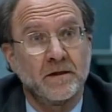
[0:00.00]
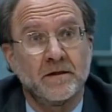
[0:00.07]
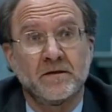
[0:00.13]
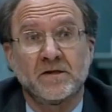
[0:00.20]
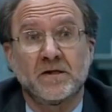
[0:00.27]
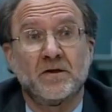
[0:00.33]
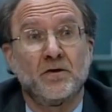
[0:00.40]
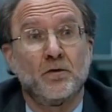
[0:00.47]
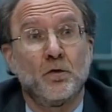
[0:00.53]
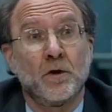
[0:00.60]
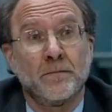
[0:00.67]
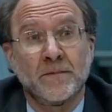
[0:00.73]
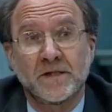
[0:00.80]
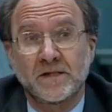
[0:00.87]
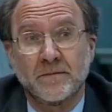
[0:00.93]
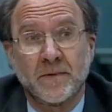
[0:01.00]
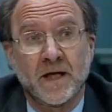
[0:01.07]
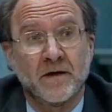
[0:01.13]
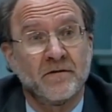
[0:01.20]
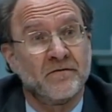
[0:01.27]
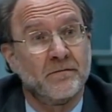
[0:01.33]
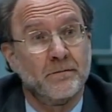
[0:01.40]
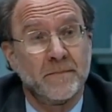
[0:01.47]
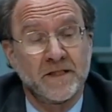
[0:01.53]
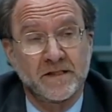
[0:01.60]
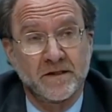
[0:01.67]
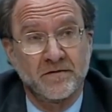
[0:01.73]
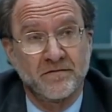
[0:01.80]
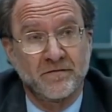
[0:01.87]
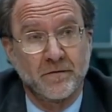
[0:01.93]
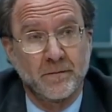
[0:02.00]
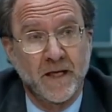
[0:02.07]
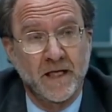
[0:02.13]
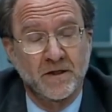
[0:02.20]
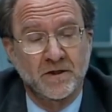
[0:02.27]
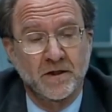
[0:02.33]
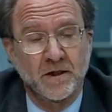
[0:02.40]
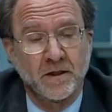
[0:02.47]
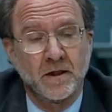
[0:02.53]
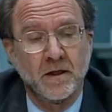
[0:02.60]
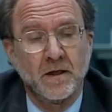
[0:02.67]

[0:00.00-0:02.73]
There's an enormous amount of misinformation.